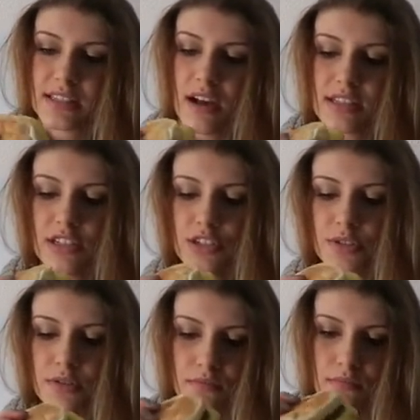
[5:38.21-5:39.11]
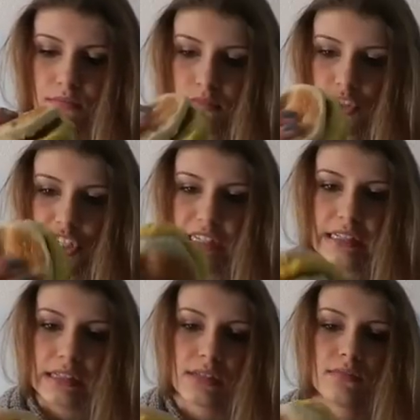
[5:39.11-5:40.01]
sausage,
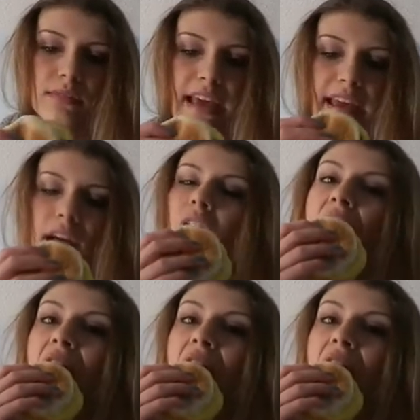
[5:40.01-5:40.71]
cheese, egg.